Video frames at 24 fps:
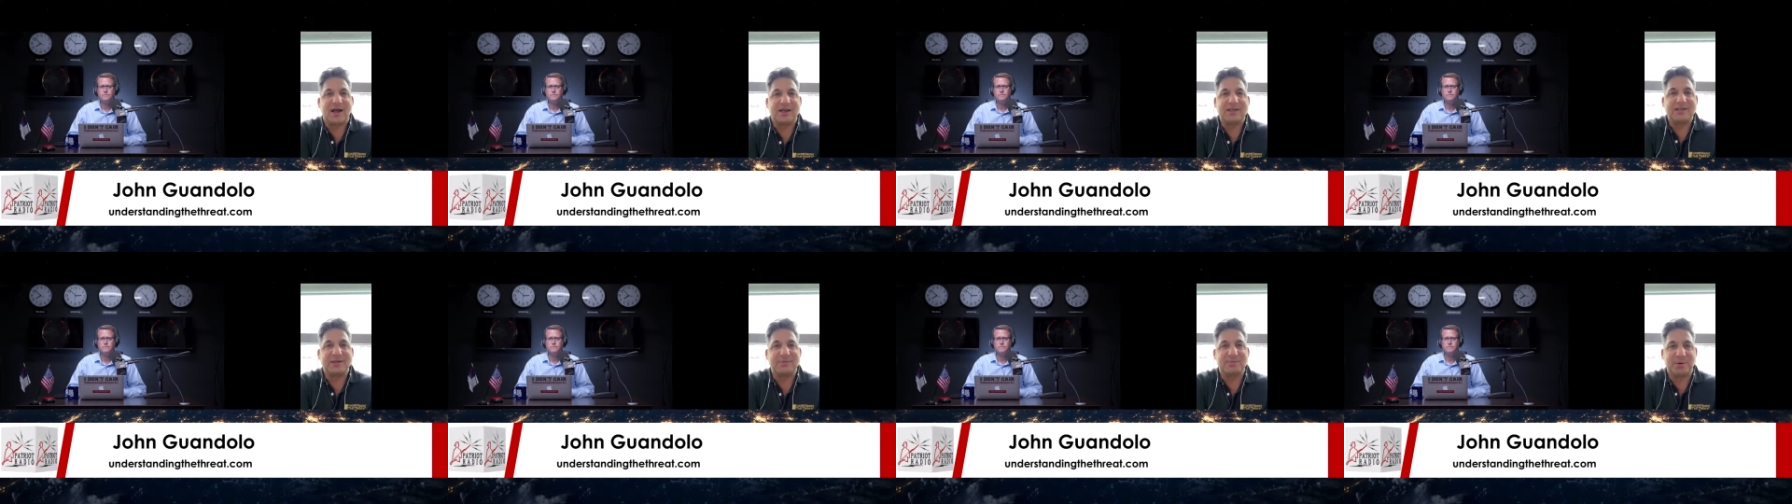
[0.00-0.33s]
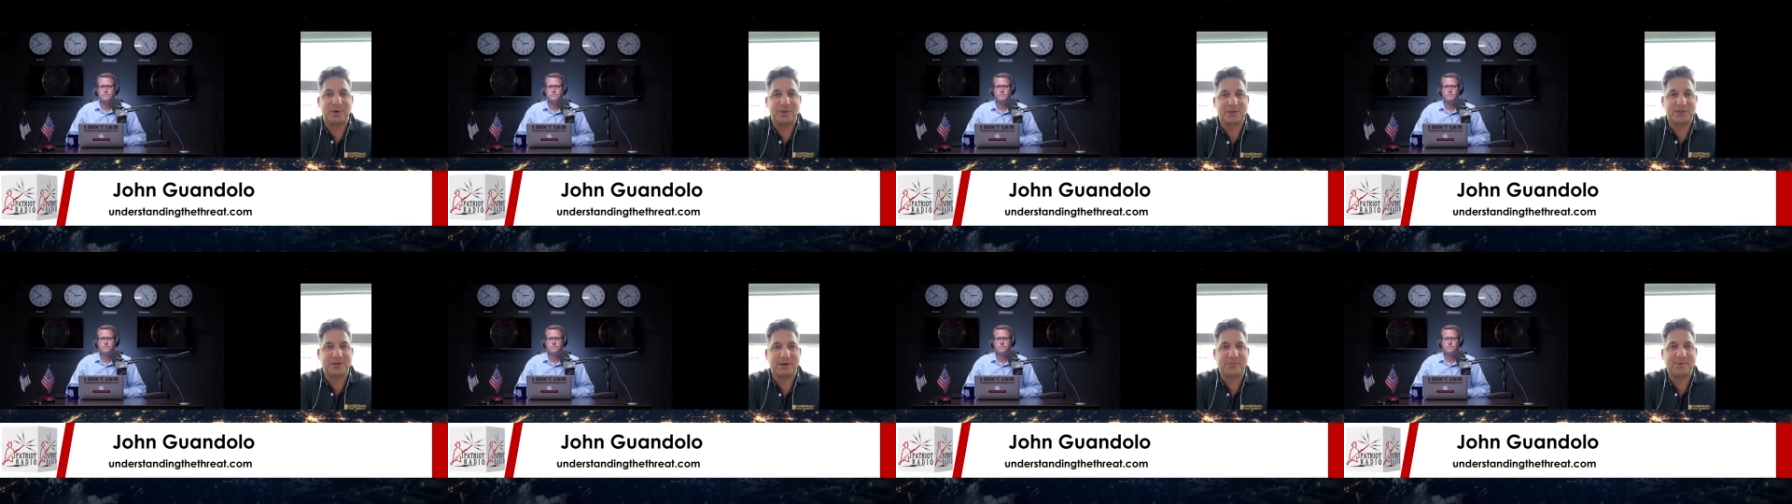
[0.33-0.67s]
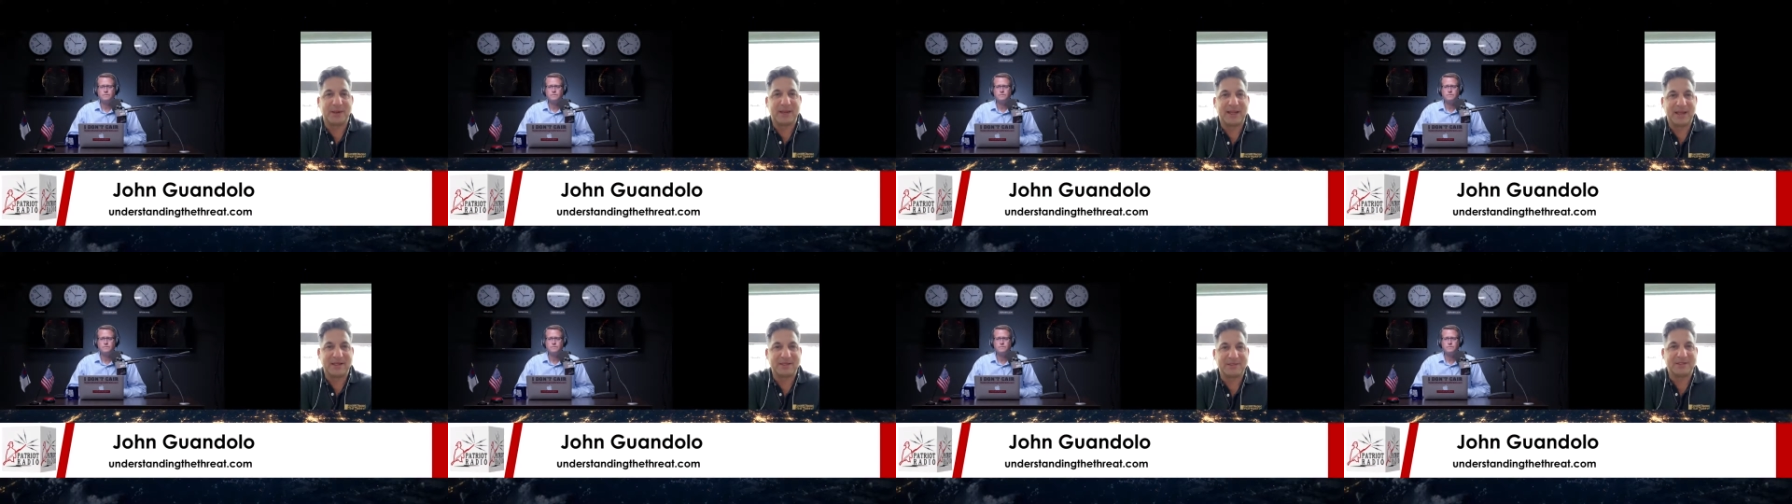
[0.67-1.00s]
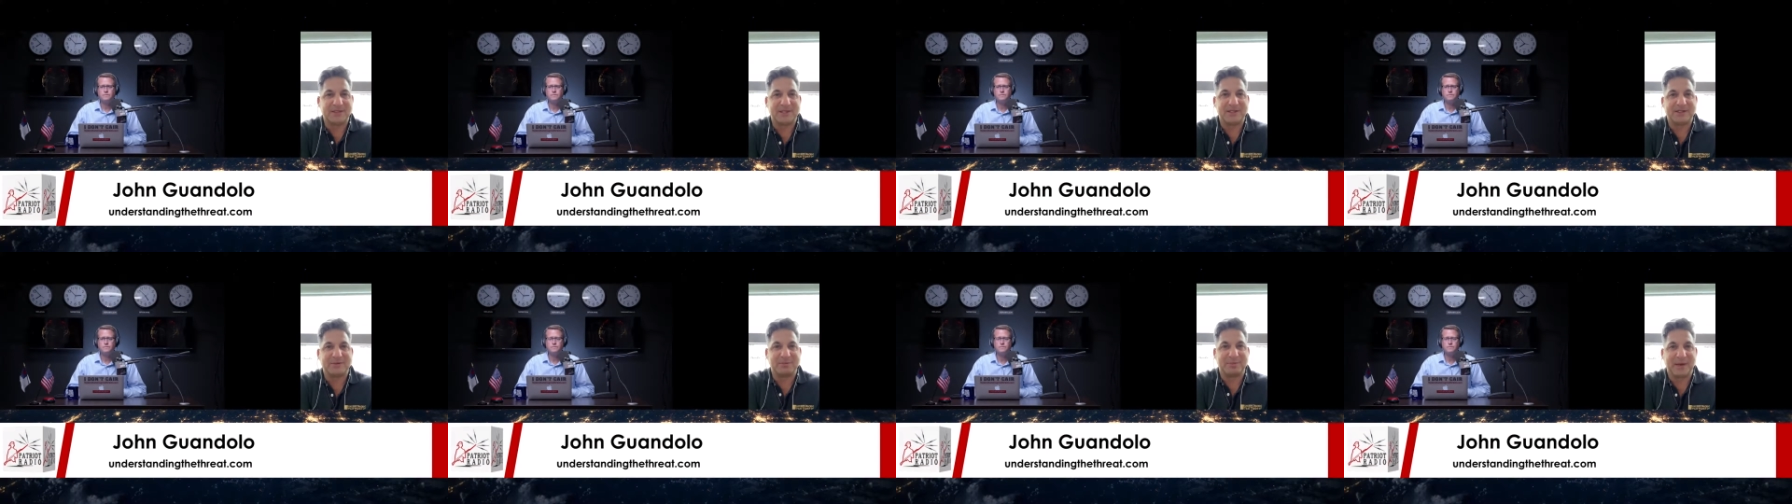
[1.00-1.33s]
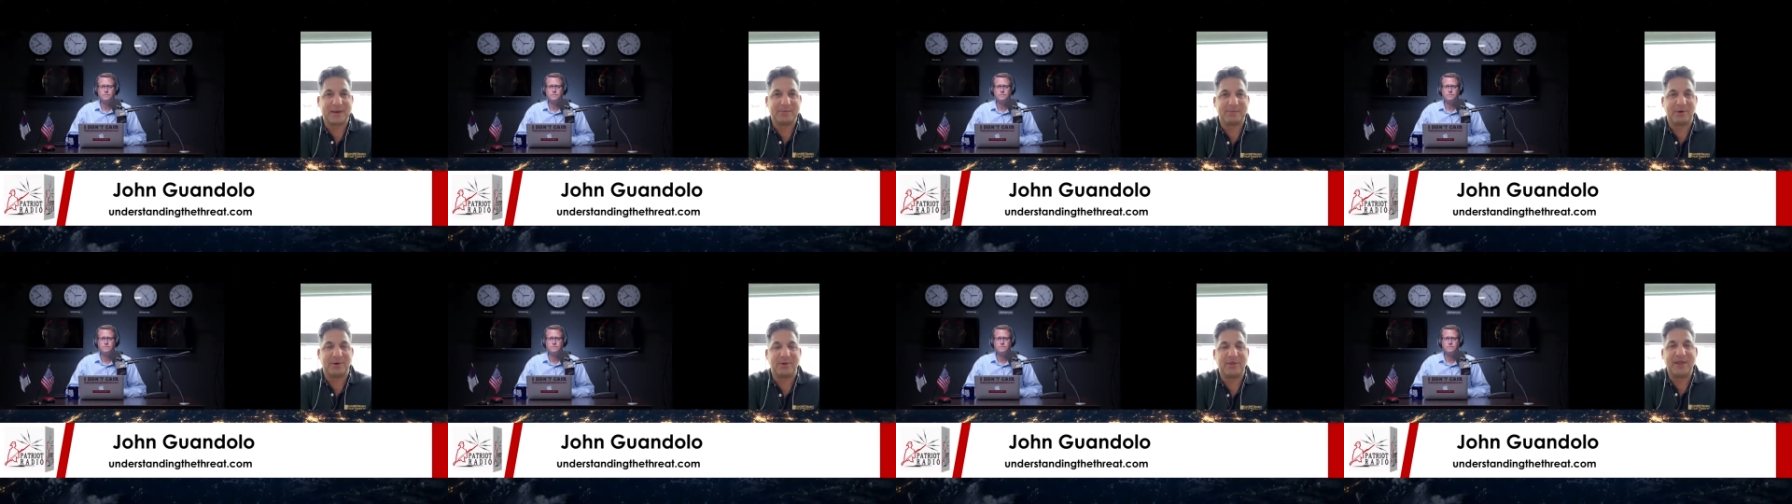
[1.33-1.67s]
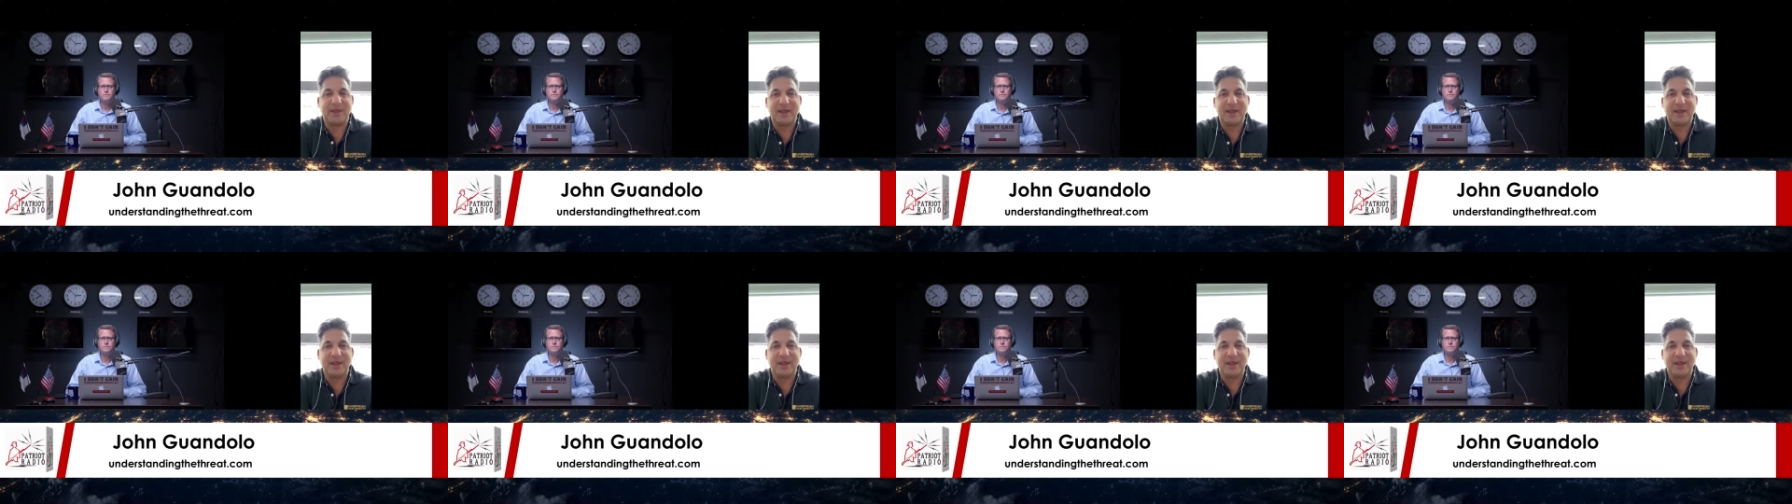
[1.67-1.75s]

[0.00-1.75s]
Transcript: to push up against these people.